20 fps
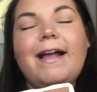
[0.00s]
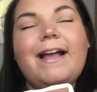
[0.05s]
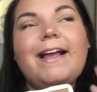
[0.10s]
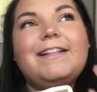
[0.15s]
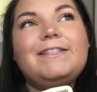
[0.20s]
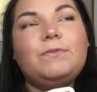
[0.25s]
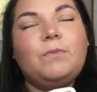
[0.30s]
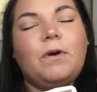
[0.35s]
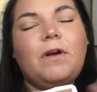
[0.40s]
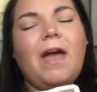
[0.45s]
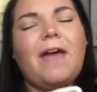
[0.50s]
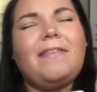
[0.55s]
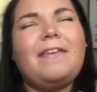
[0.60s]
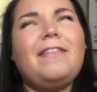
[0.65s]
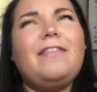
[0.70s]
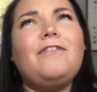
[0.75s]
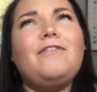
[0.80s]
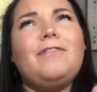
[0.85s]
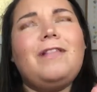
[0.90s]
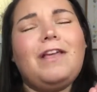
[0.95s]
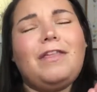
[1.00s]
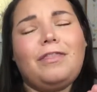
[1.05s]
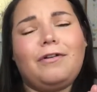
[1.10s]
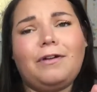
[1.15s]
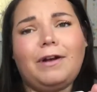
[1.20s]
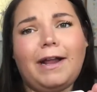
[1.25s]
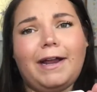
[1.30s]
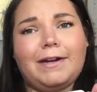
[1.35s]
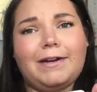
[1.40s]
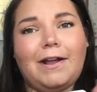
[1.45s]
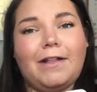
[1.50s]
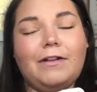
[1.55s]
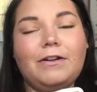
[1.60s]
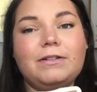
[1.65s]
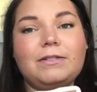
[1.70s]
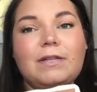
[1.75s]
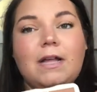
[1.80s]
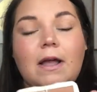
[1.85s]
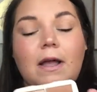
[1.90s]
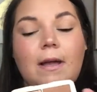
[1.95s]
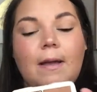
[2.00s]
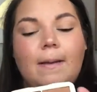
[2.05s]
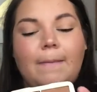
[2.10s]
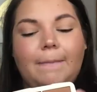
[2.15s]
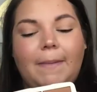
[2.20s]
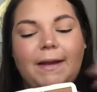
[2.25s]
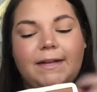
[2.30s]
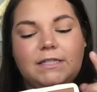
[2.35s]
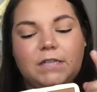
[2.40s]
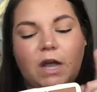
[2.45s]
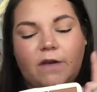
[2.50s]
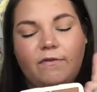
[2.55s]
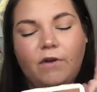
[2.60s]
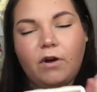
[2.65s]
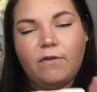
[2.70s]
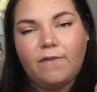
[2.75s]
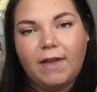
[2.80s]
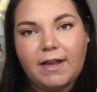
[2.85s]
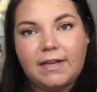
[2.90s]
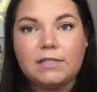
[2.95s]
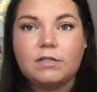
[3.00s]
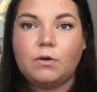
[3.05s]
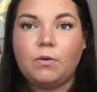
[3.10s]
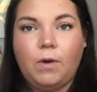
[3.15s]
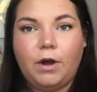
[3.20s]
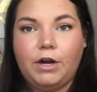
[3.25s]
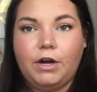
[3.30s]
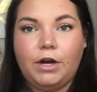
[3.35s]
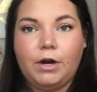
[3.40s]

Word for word: it's worth, I think they're like thirty-eight dollars, but it's Cover F X, so one,